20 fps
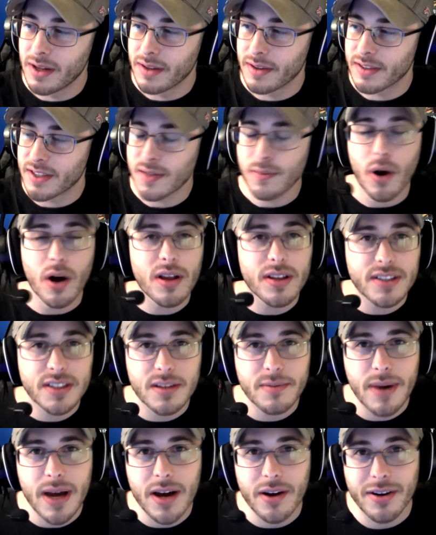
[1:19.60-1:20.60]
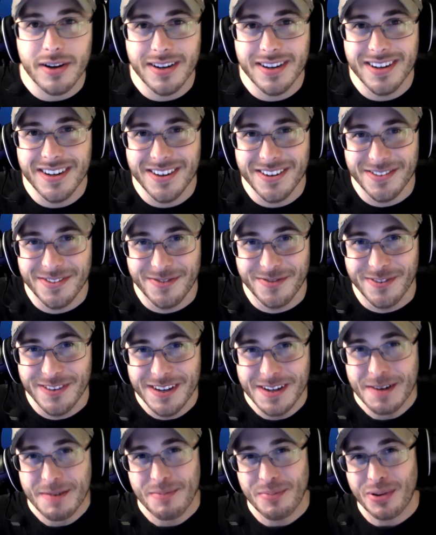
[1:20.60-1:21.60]
the smallest amount of
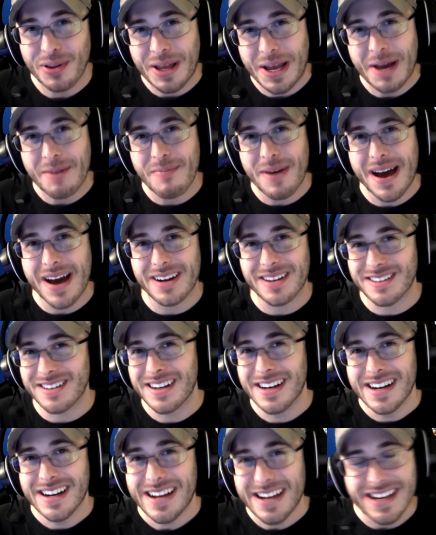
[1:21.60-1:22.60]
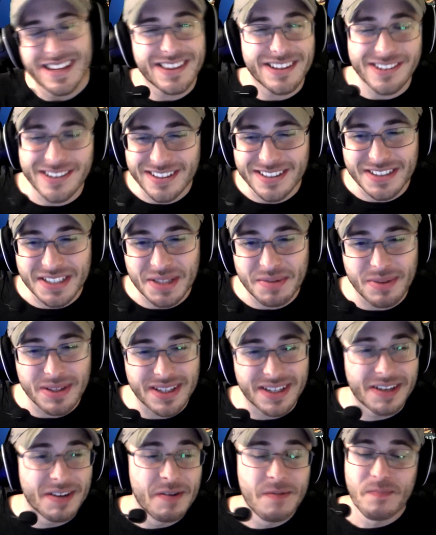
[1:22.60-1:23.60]
plant matter in their
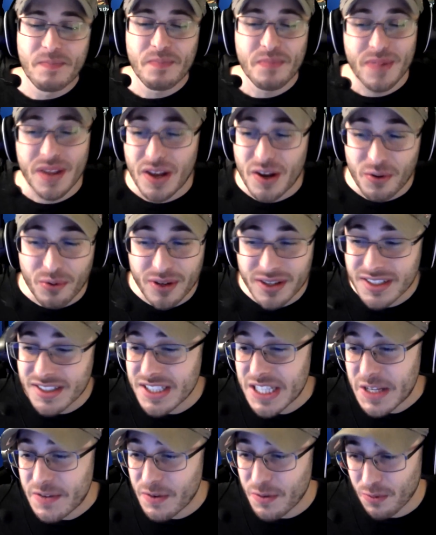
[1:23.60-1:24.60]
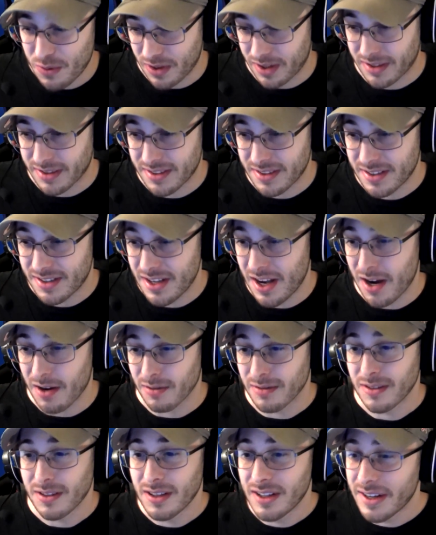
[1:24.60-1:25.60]
exhibit. We're gonna see if it works. So,
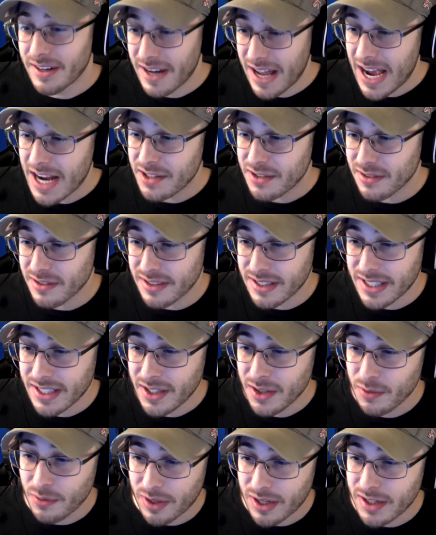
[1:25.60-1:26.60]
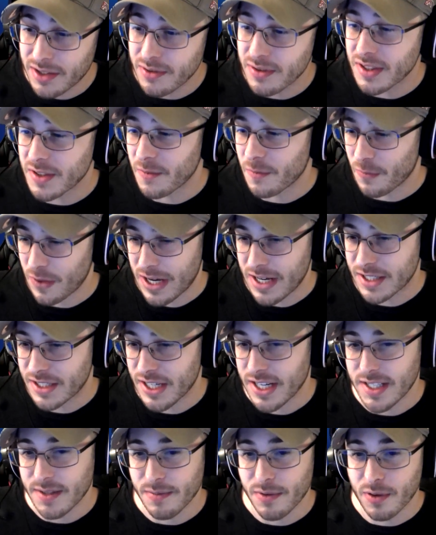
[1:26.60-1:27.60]
naturally, we're gonna do this in
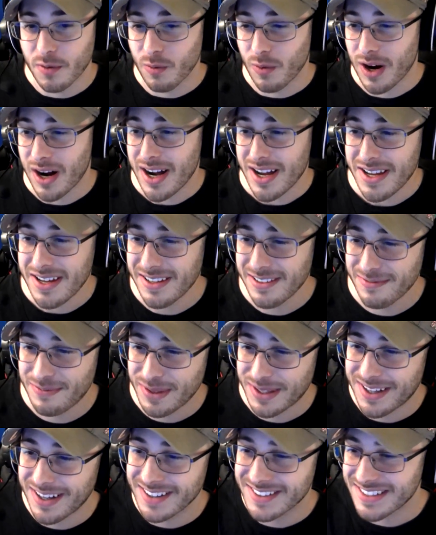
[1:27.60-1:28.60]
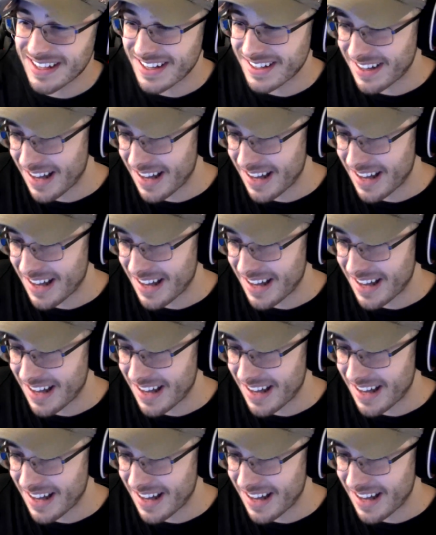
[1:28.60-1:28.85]
franchise mode. Why? Because I